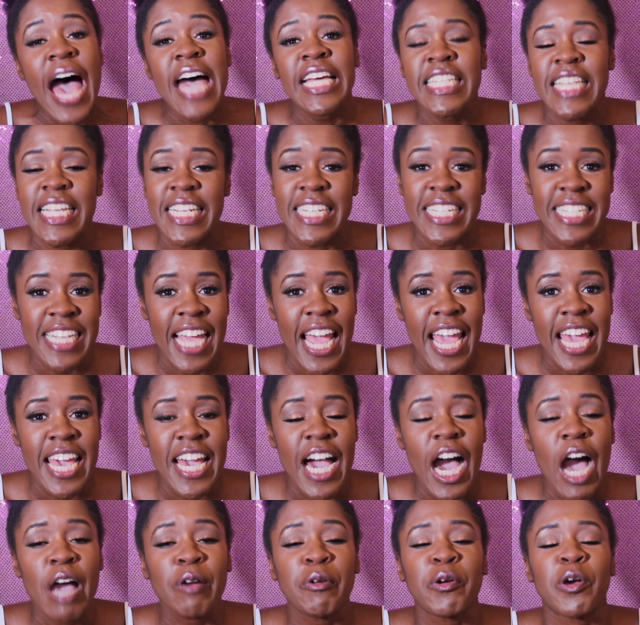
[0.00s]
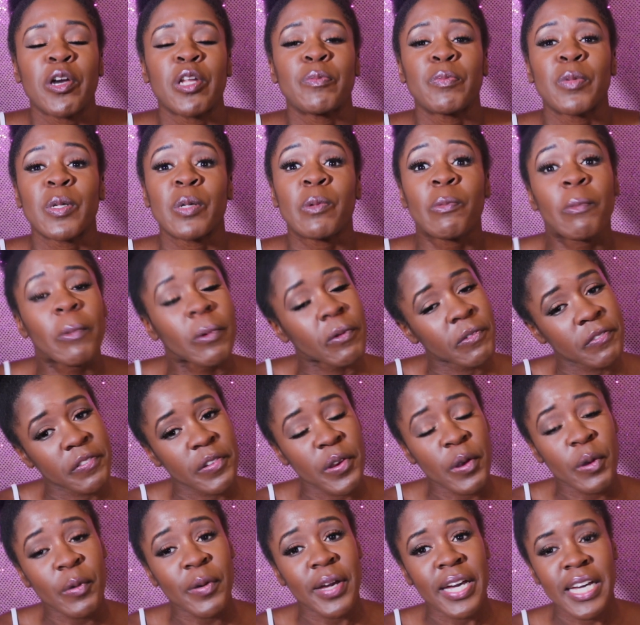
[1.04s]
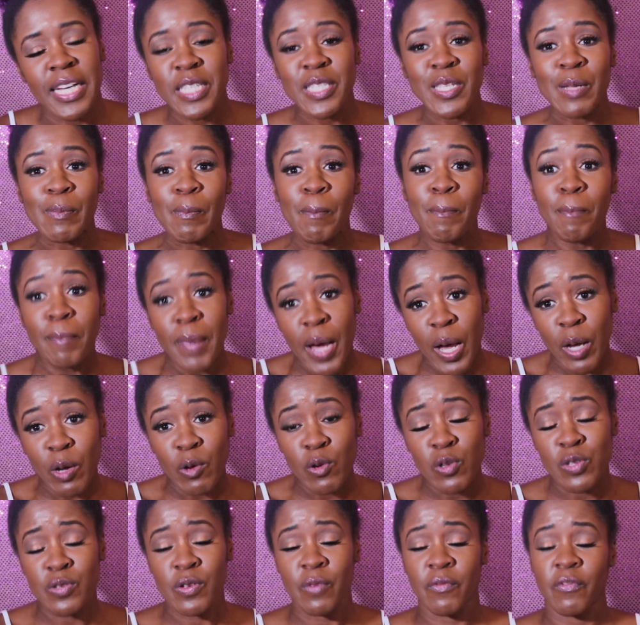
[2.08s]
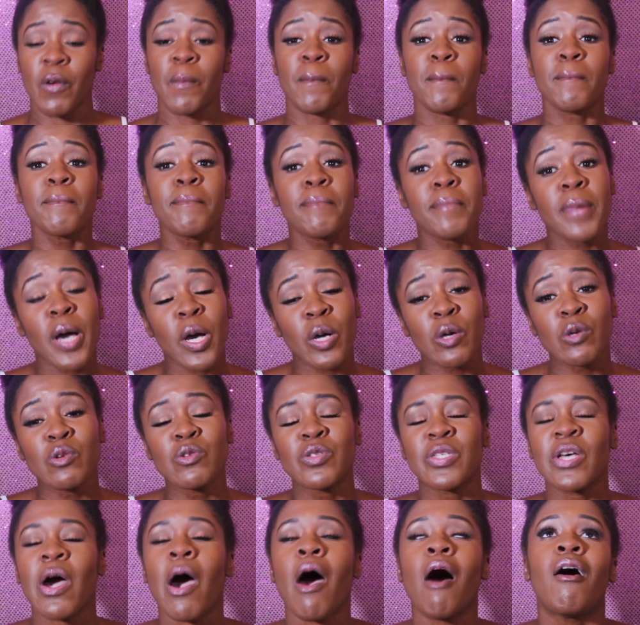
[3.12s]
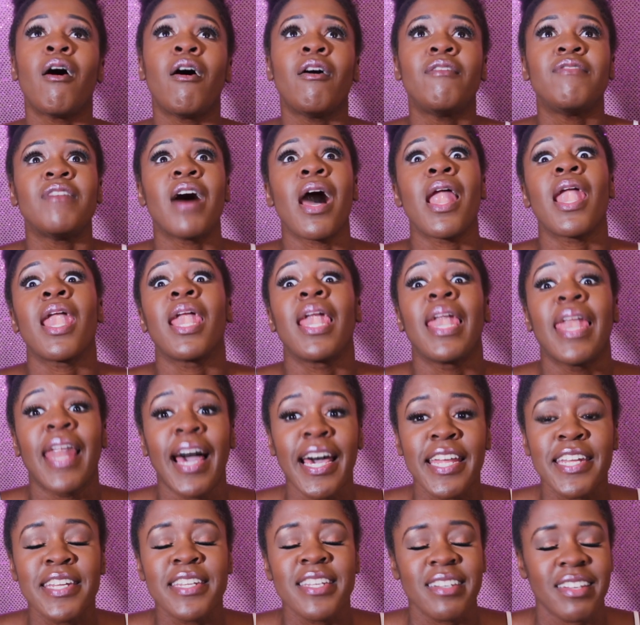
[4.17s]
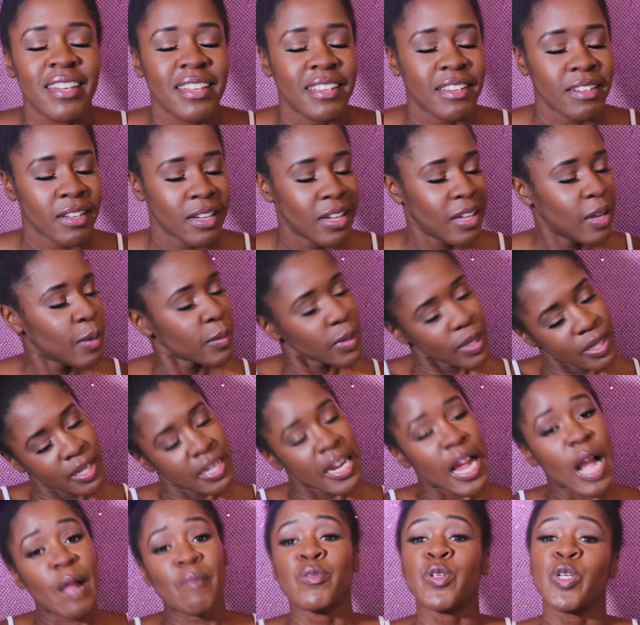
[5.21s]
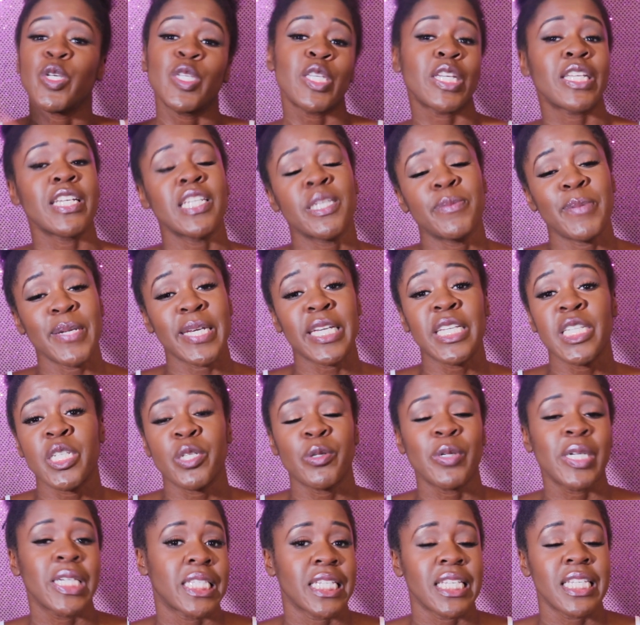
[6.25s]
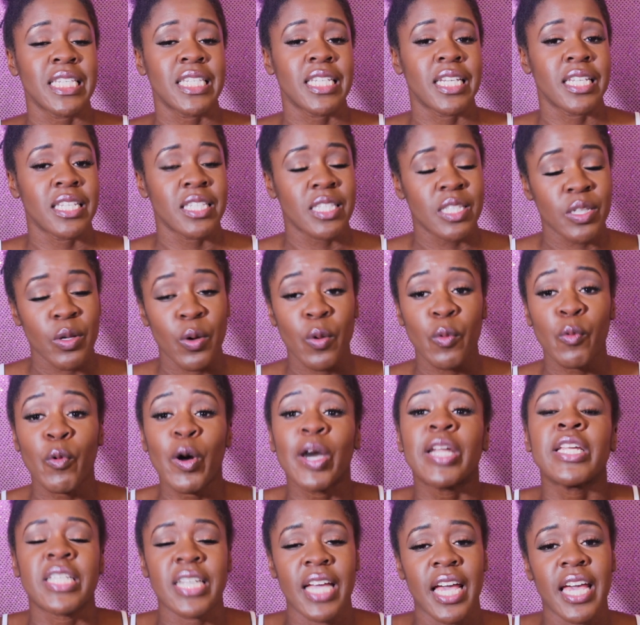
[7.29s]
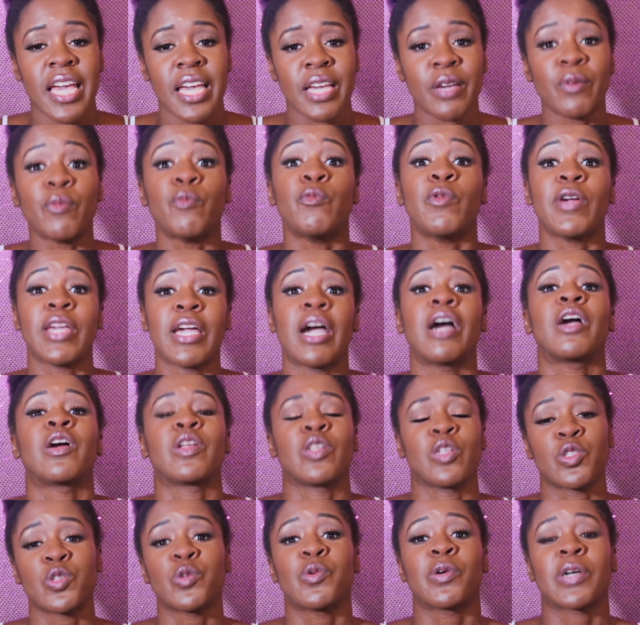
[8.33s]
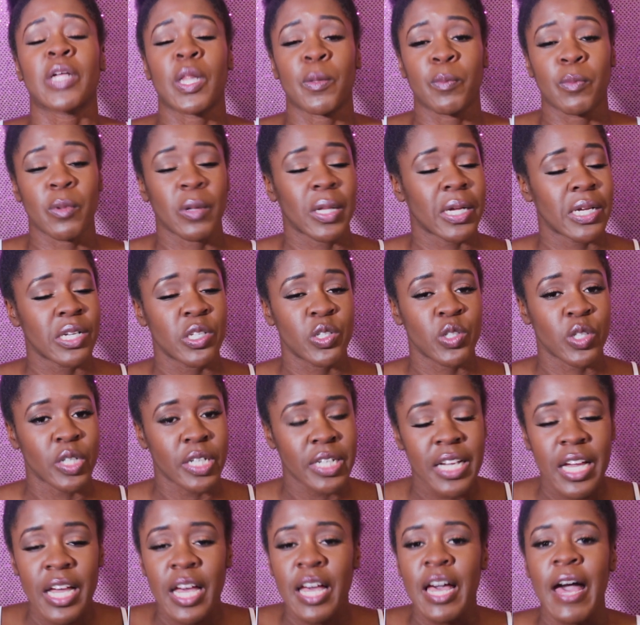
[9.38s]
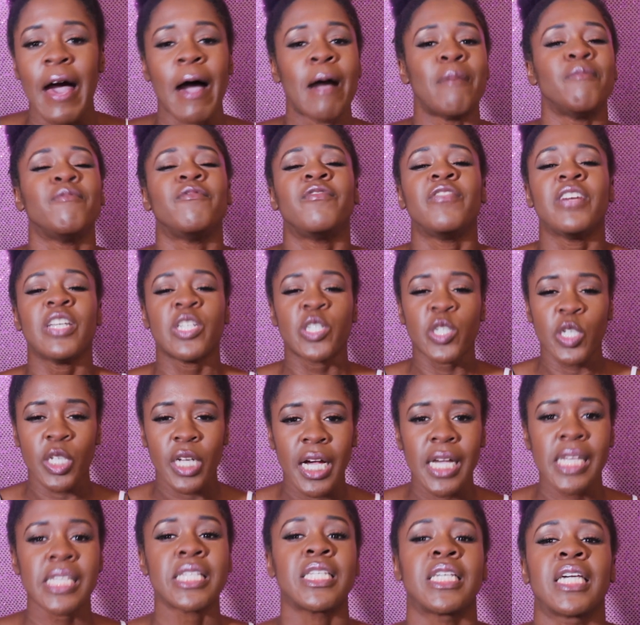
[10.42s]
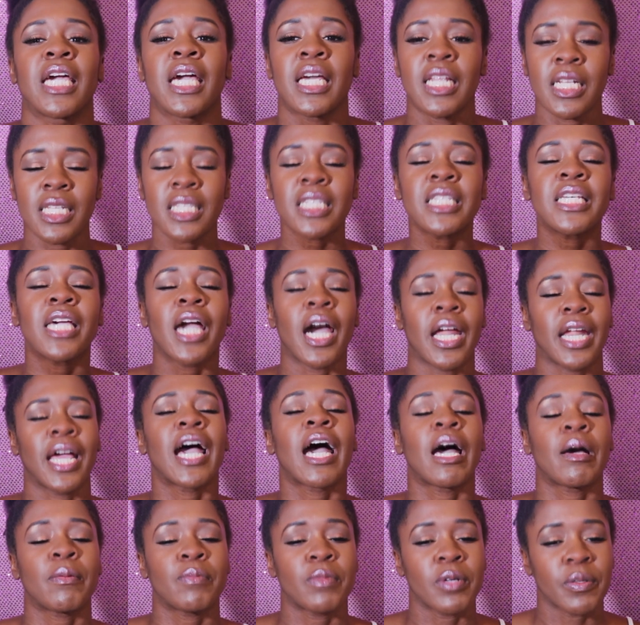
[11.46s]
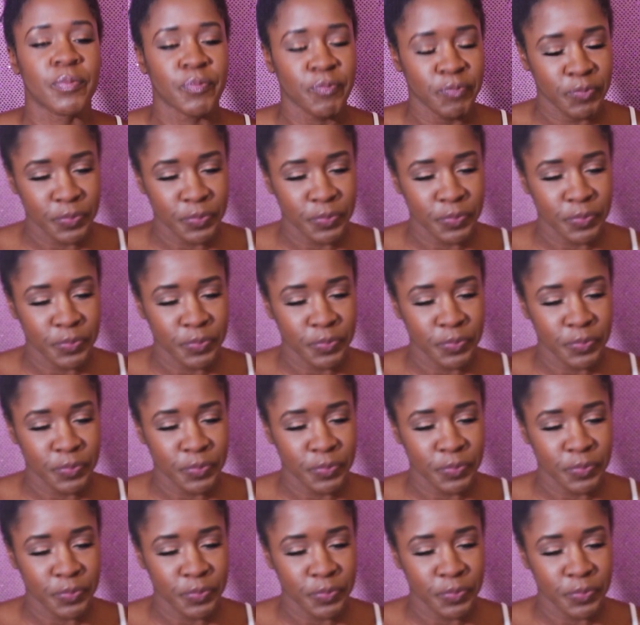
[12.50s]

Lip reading: Today I'm going to be reviewing some bows from Bows of London. I'm just going to speak into existence. One day we are going to do a collaboration and visualizing it's going to happen.